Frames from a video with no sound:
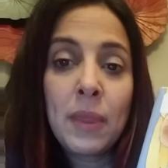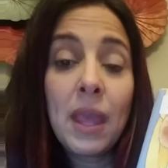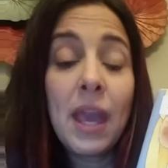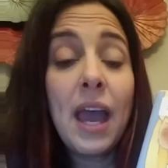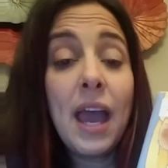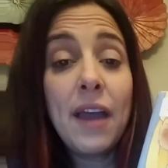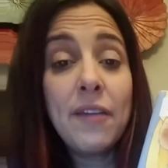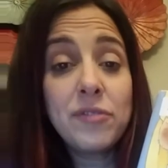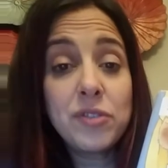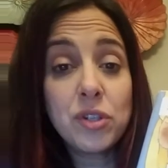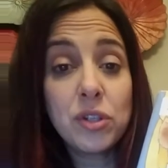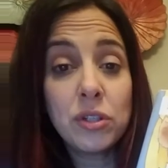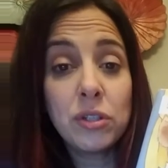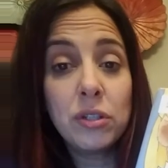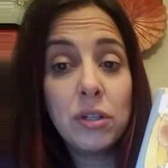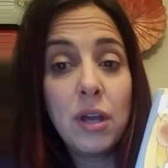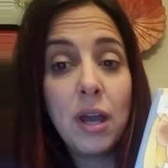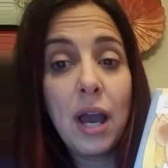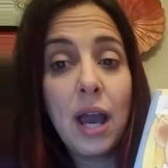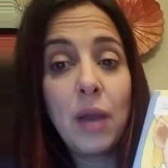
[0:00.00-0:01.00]
After,
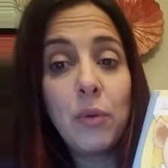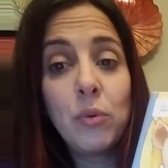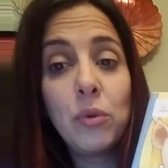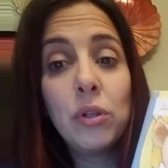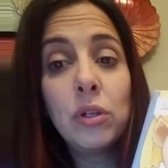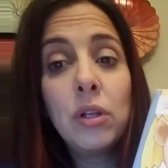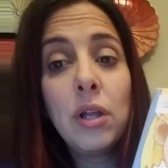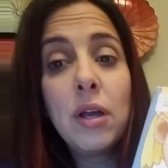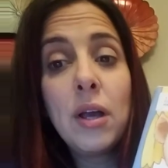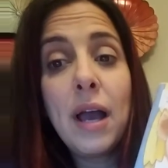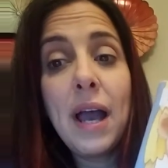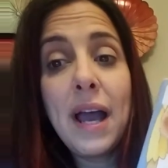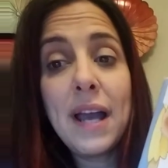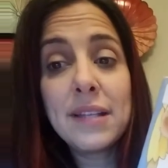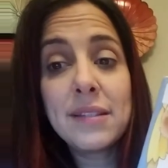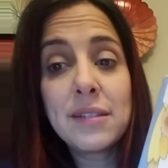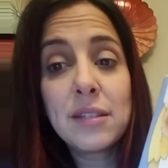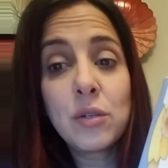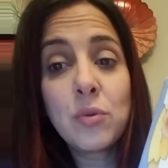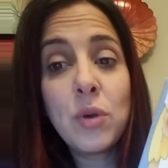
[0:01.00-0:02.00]
I will
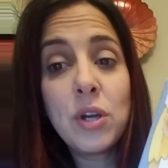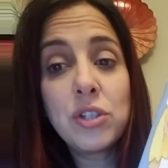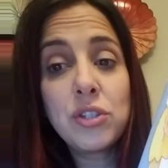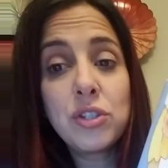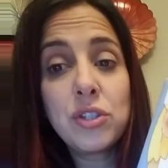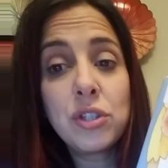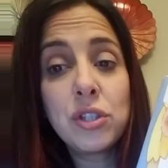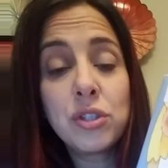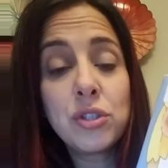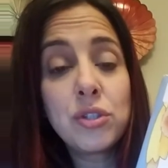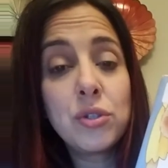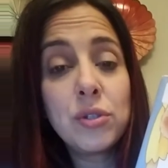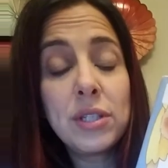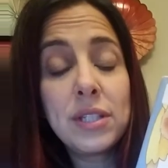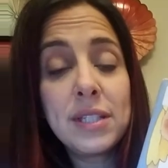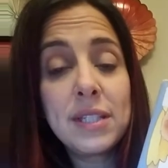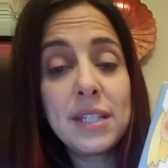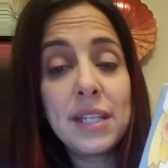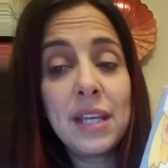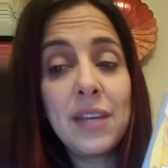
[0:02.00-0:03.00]
ask the students
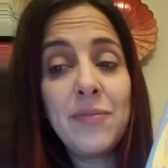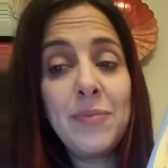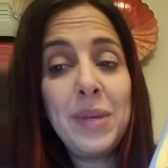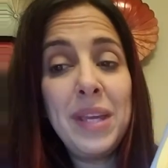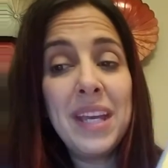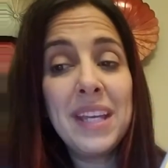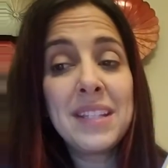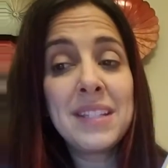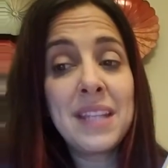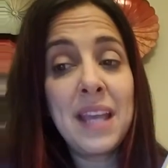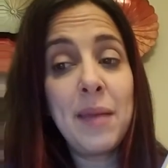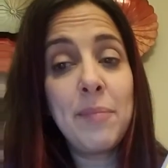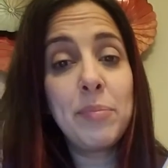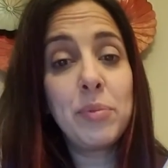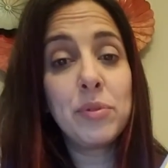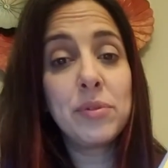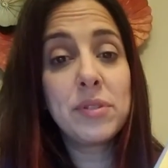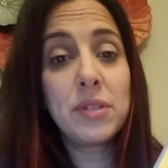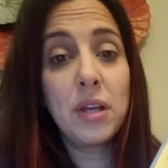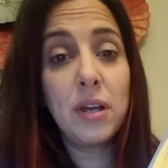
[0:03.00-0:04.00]
to give me
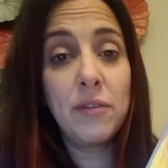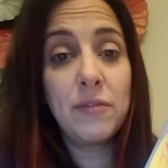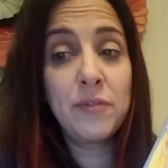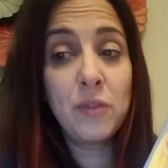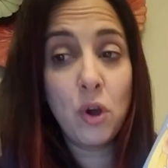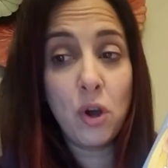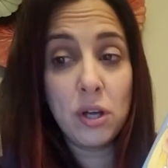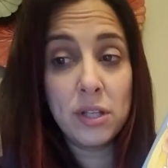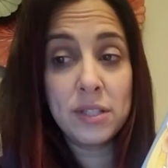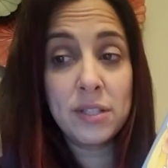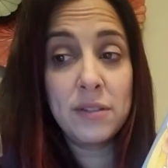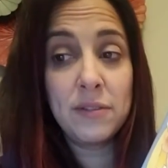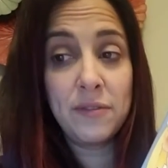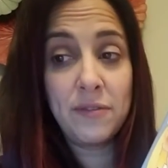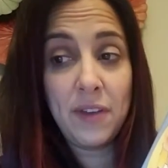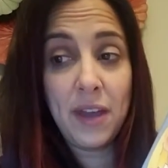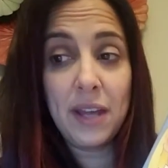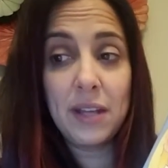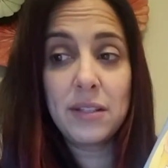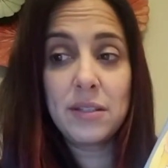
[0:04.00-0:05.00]
examples of cause and
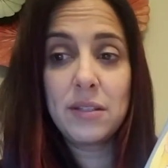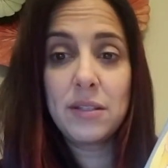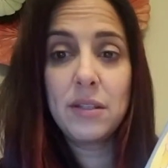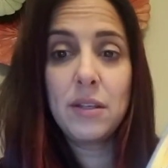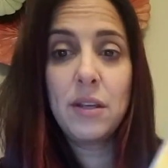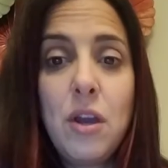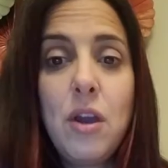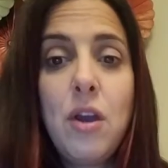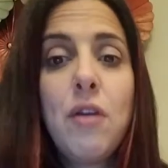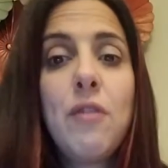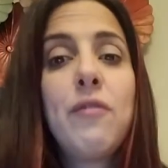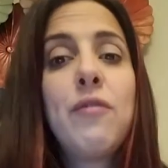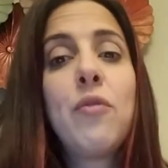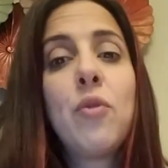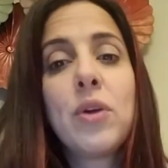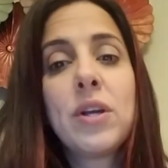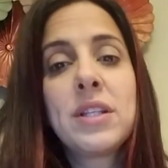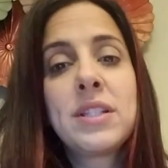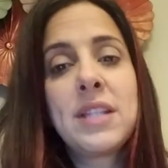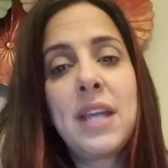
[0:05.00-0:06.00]
effect. For
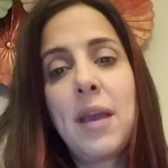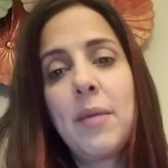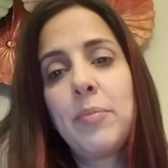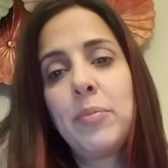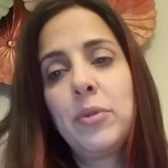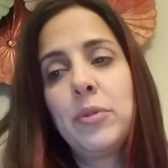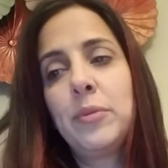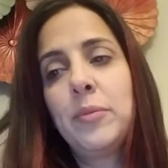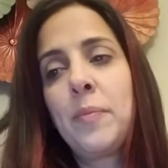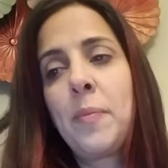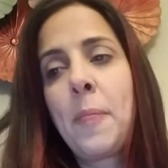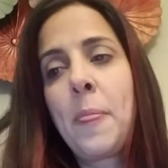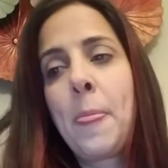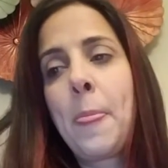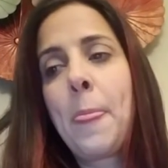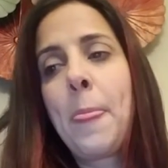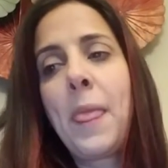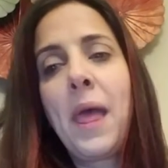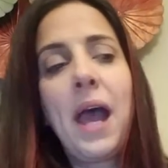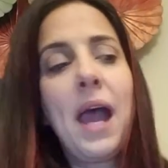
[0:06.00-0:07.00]
example,
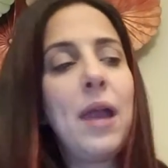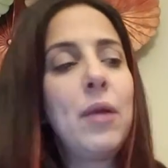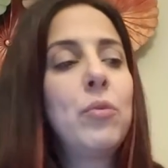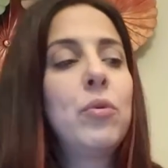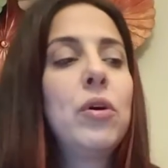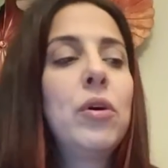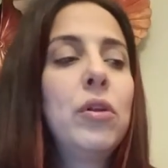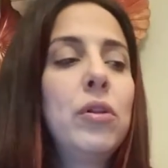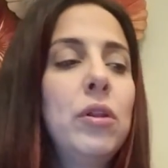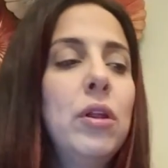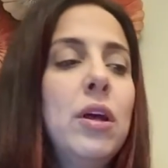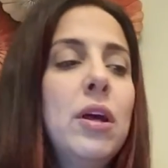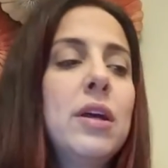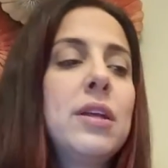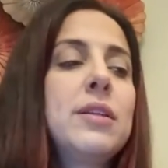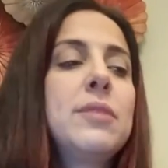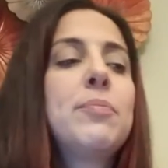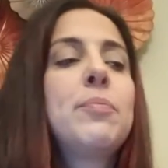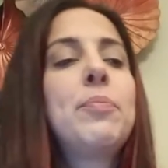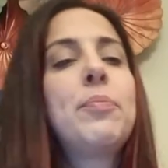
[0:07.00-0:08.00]
I will
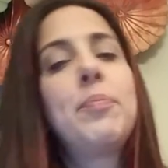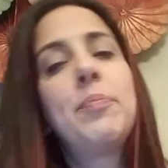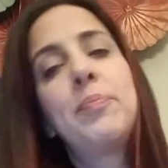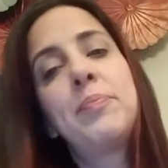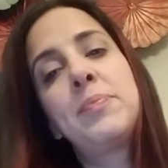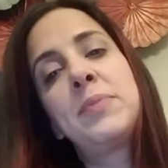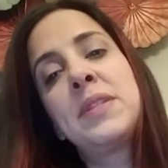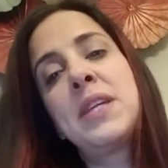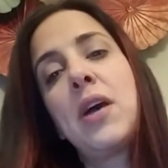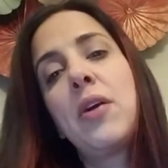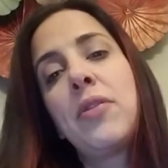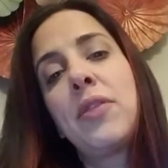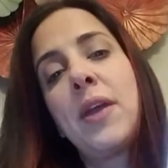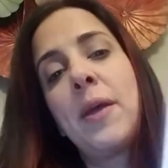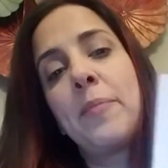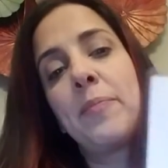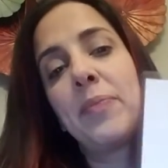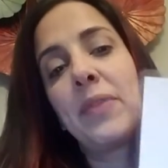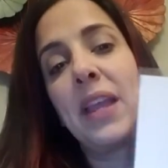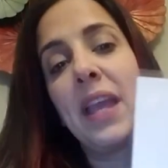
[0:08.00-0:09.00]
tell
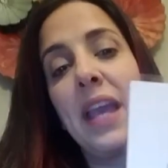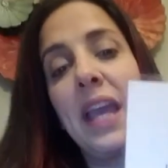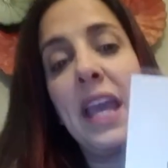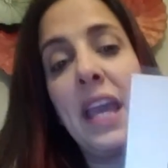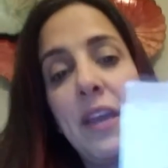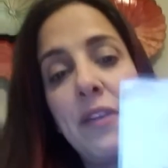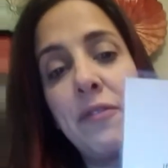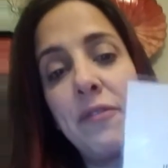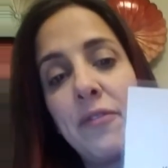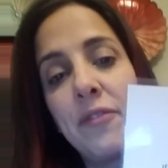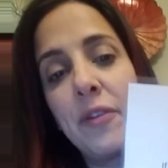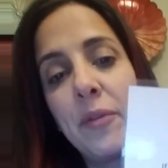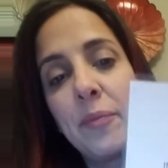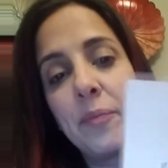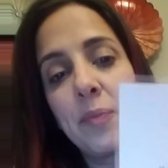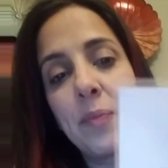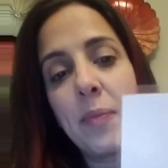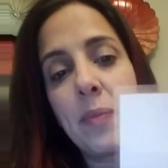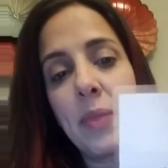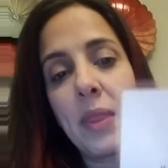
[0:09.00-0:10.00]
them if
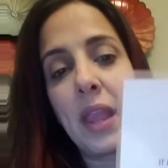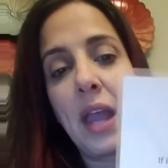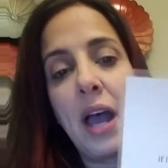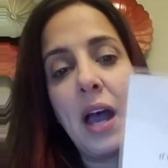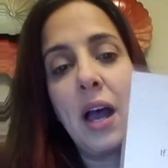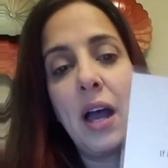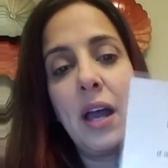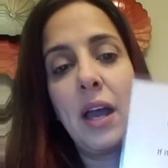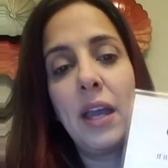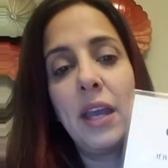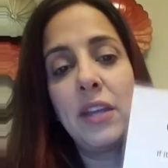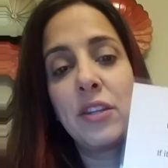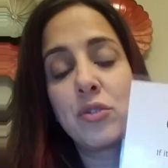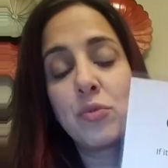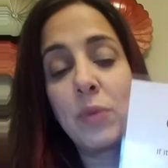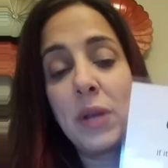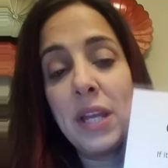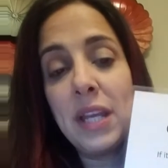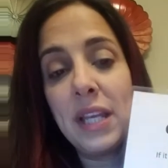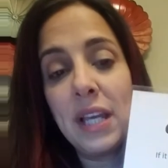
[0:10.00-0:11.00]
it's
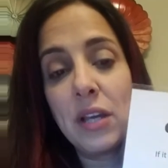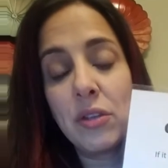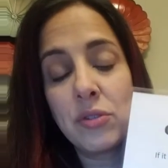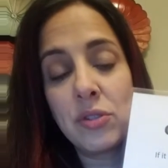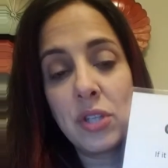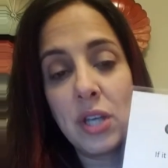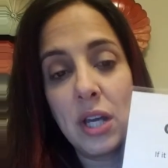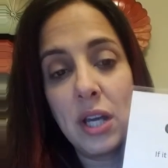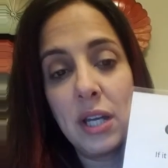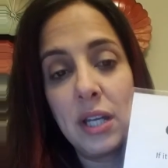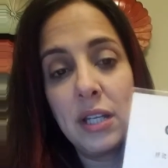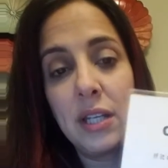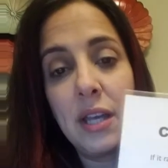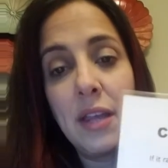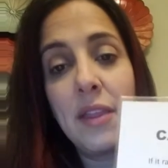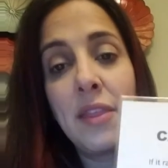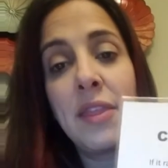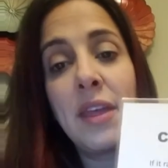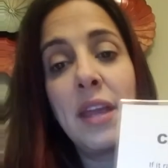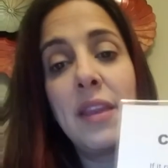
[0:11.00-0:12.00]
raining outside,
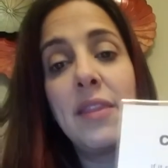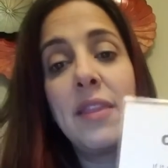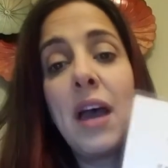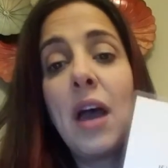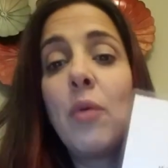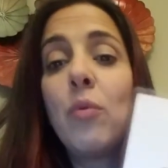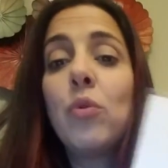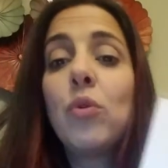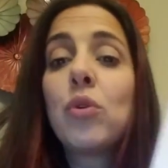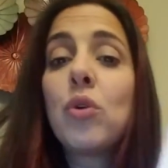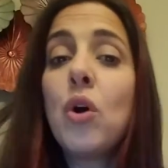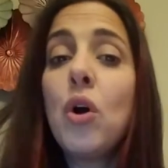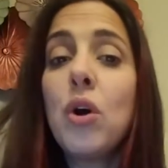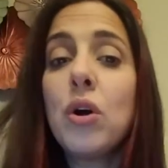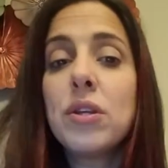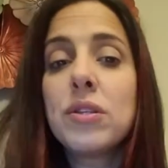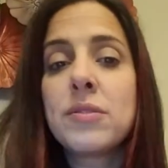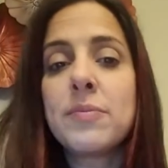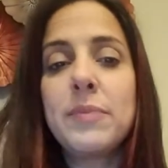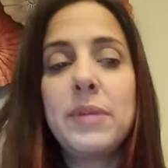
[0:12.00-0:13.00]
then that will
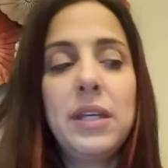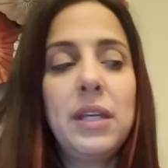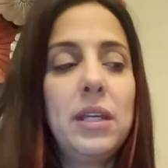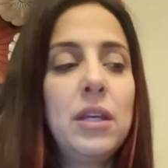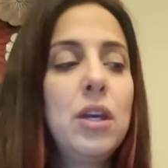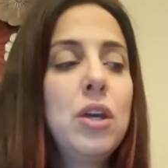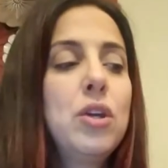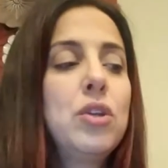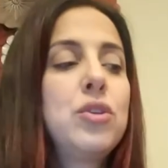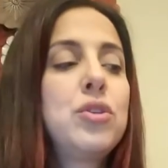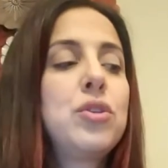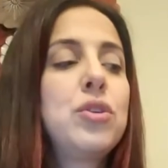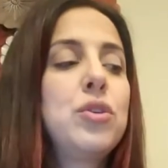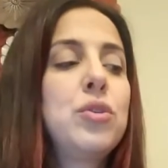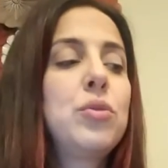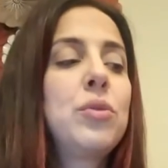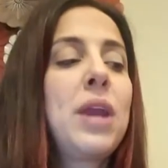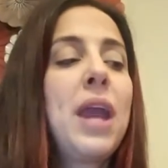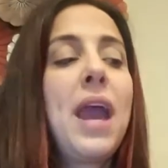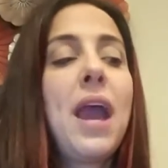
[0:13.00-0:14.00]
cause me to
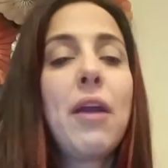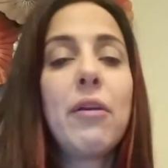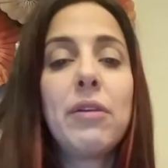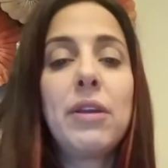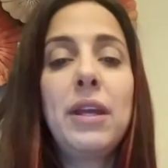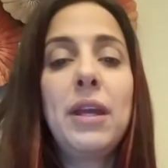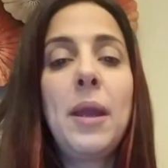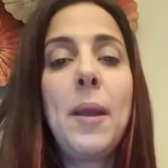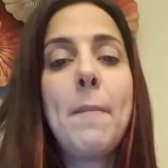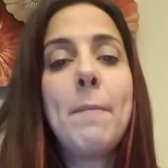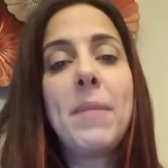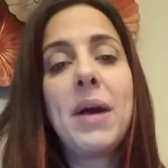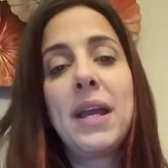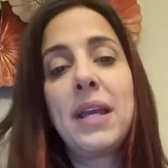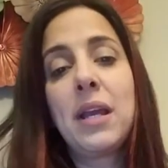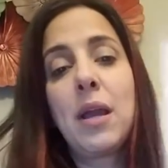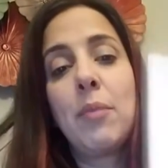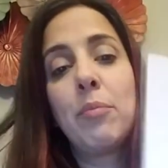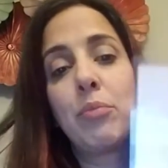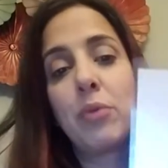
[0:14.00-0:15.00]
carry my
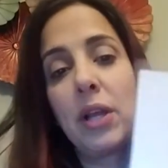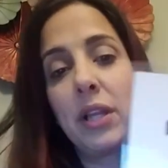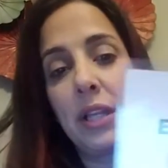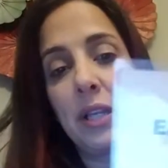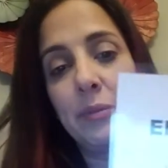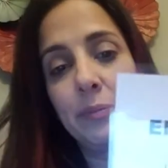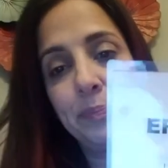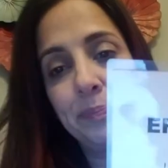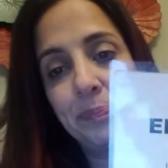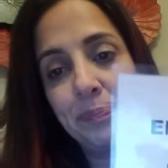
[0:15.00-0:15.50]
umbrella.